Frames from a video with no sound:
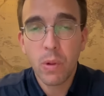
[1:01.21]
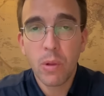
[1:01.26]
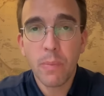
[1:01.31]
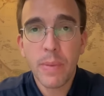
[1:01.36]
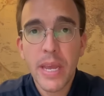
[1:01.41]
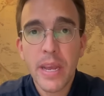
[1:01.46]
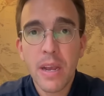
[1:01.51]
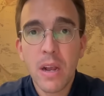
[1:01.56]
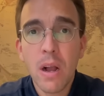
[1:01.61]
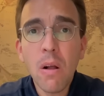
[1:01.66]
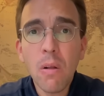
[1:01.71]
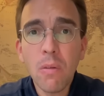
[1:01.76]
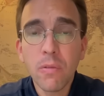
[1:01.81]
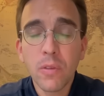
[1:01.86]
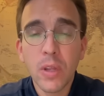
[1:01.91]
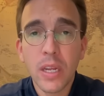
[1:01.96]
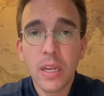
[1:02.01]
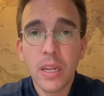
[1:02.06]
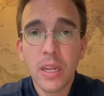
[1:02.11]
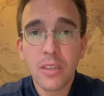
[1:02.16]
be
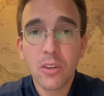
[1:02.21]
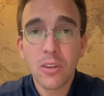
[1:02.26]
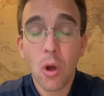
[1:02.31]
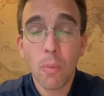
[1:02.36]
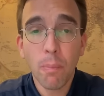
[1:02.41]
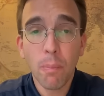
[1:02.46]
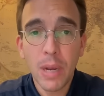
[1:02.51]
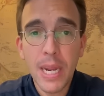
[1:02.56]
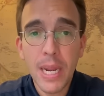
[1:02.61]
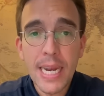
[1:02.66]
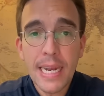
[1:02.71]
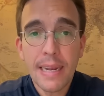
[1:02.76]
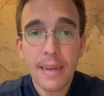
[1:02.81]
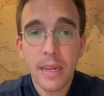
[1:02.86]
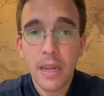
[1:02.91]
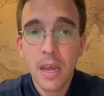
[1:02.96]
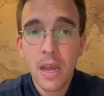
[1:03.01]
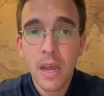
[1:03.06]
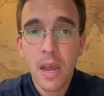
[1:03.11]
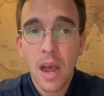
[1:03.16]
engulfed in it completely.